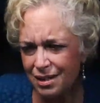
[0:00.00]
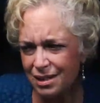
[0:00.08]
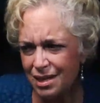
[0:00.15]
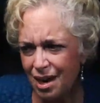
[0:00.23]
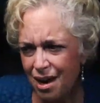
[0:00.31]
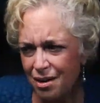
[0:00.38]

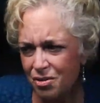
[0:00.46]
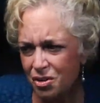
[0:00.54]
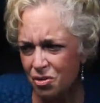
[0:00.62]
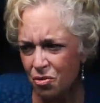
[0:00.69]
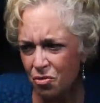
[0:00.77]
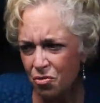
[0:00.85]
it's not
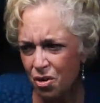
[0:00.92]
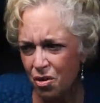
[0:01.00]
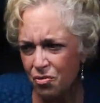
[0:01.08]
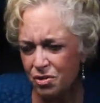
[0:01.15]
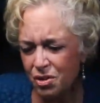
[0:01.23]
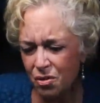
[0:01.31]
there's no
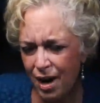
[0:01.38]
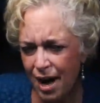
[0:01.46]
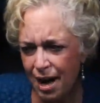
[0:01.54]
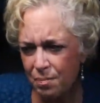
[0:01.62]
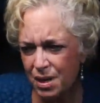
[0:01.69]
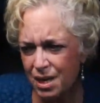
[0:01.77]
growth there's no
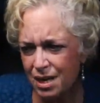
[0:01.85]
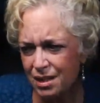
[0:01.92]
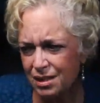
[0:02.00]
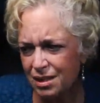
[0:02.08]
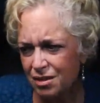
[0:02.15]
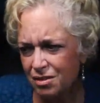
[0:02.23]

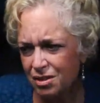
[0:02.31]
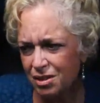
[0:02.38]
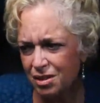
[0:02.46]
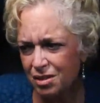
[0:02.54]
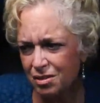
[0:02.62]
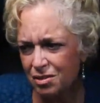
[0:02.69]
happiness there's
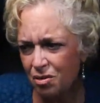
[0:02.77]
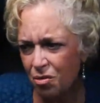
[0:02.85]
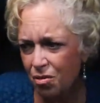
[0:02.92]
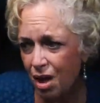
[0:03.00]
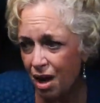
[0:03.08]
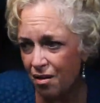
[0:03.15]
there's no
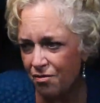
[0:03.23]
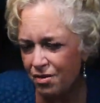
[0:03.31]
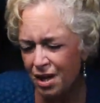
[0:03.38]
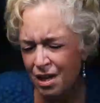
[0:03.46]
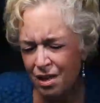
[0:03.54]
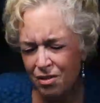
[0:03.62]
love